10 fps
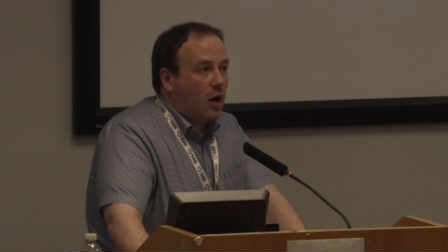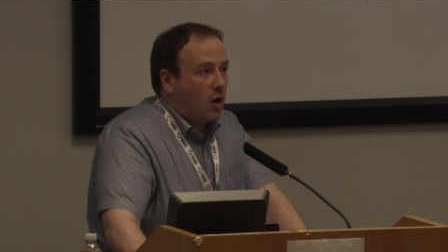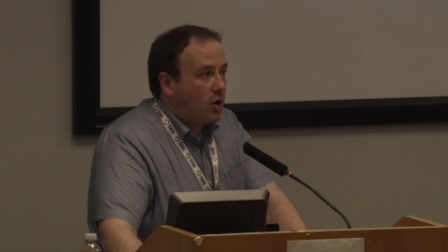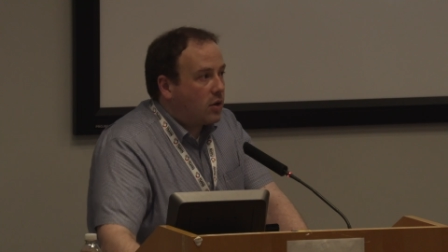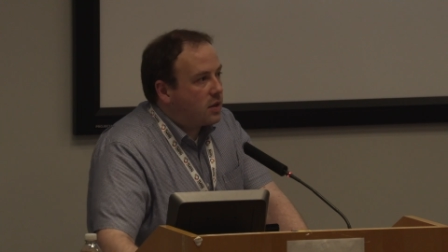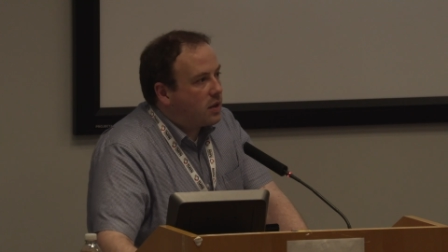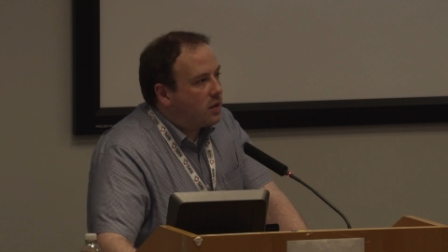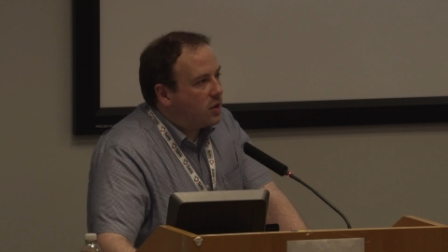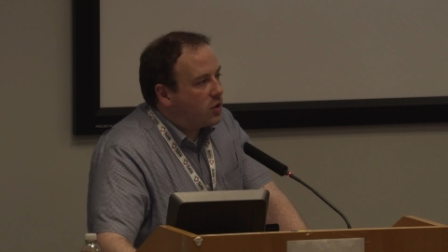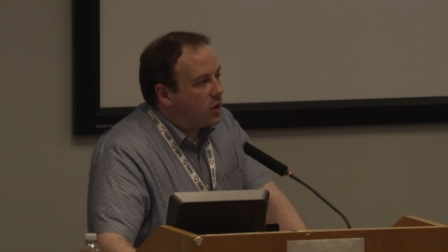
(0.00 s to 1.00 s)
hardness
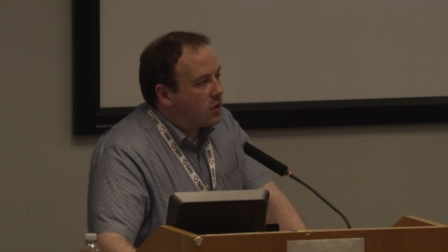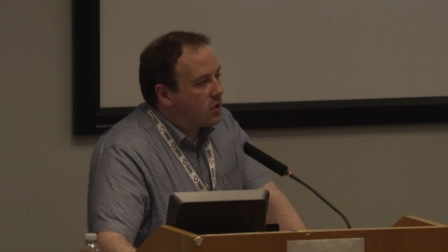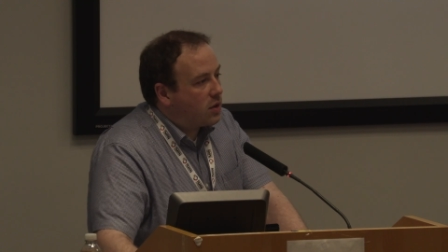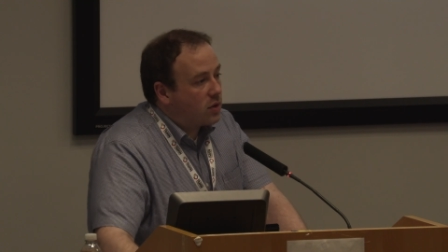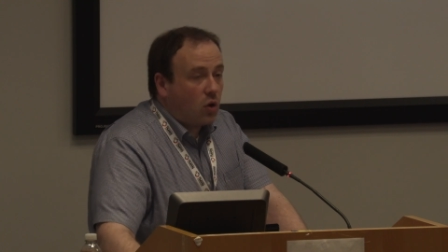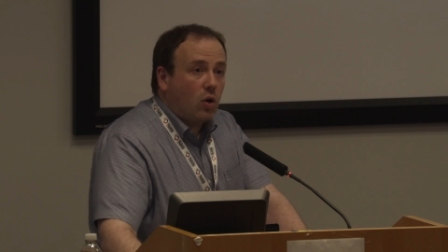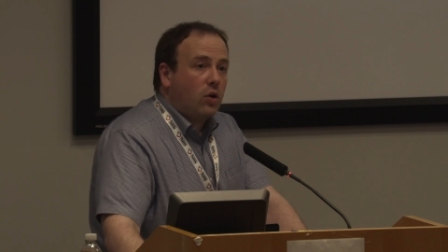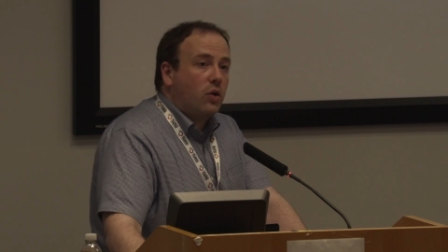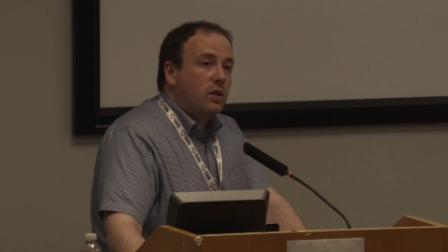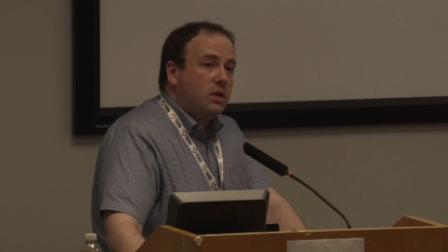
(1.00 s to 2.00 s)
at the injection site, all
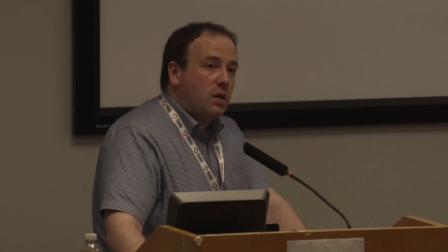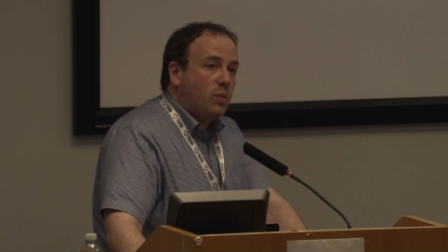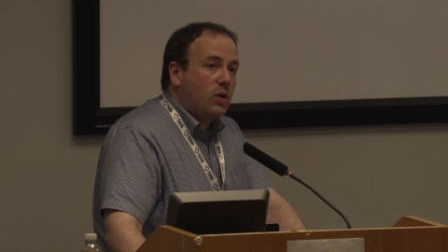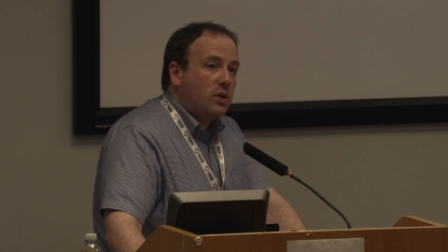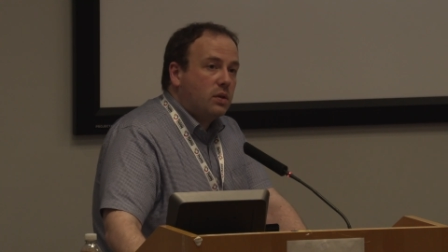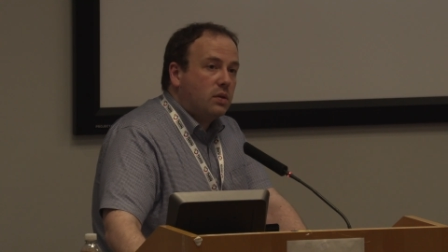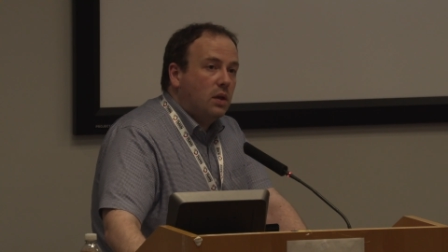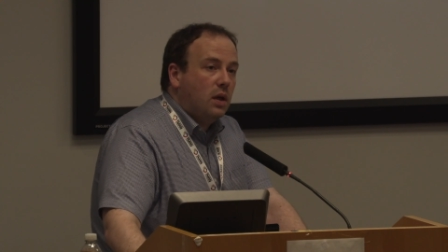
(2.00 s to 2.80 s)
occurring in the same person.